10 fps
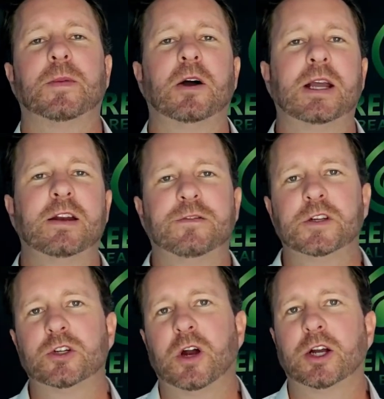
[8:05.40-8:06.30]
about
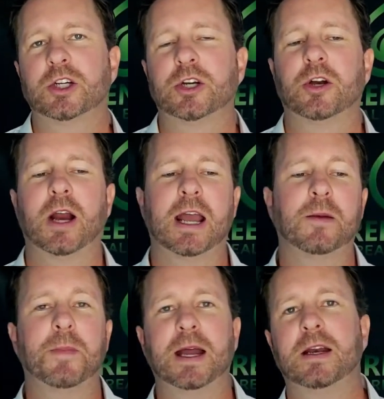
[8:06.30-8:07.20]
infrastructure
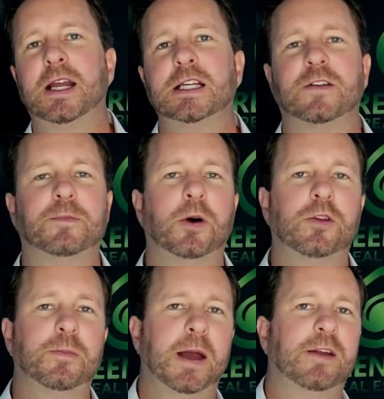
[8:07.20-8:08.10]
and amenities of
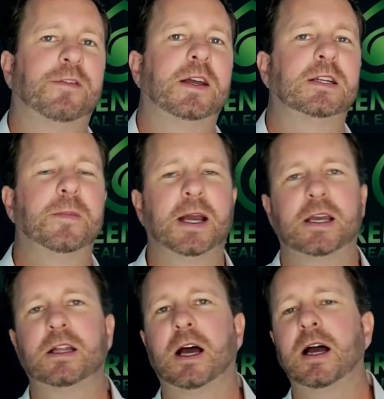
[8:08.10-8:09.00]
both Menifee and
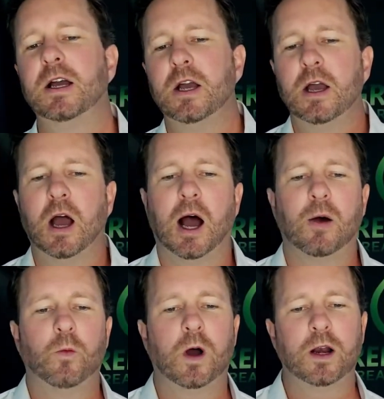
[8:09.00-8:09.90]
Temecula.
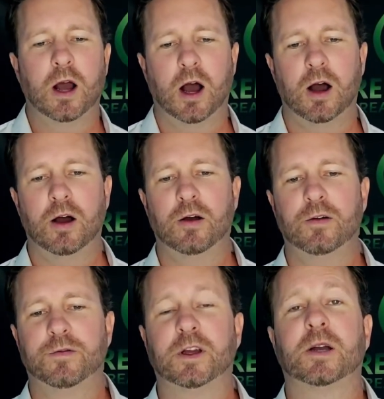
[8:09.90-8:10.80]
One
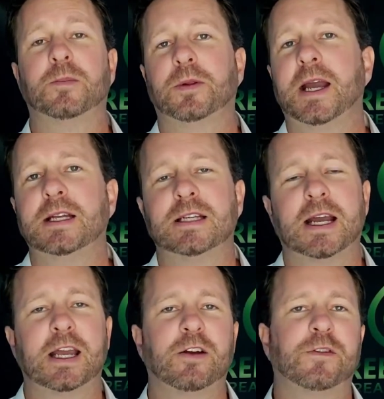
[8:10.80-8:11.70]
of the complaints
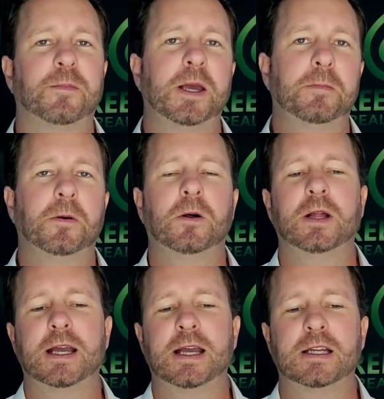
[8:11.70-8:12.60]
I hear from
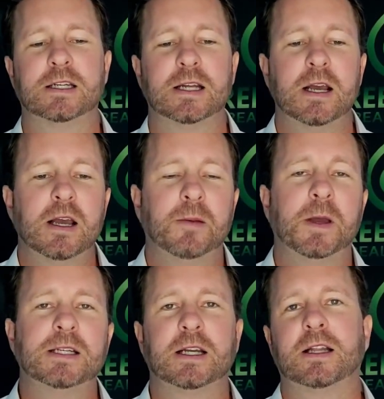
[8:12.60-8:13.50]
people is
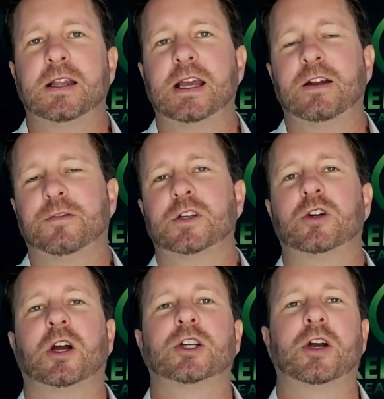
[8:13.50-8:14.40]
basically the
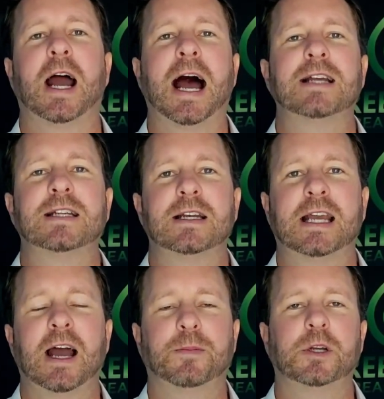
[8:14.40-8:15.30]
infrastructure hasn't
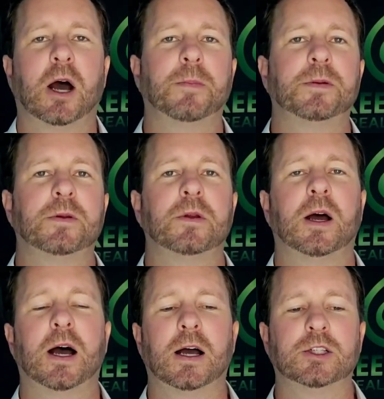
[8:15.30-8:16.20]
kept up
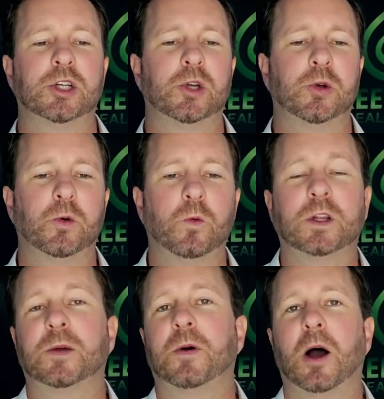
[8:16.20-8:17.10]
to
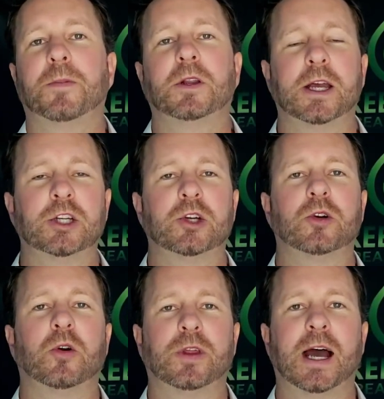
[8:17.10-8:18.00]
what the population
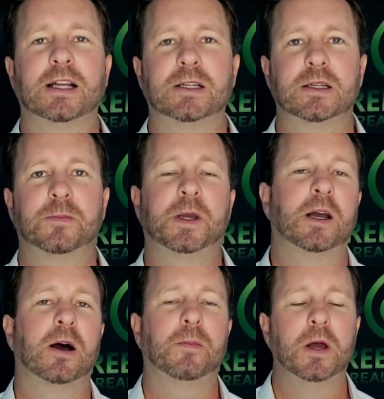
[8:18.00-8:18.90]
growth has
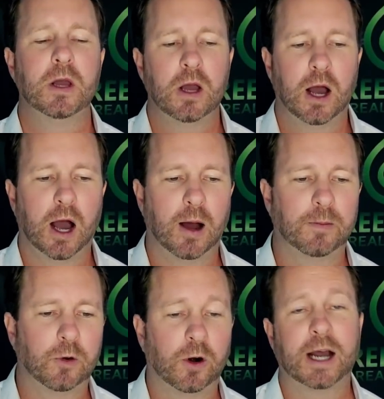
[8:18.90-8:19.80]
become
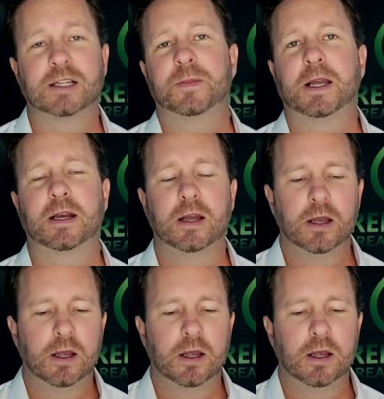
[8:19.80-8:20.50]
or has been.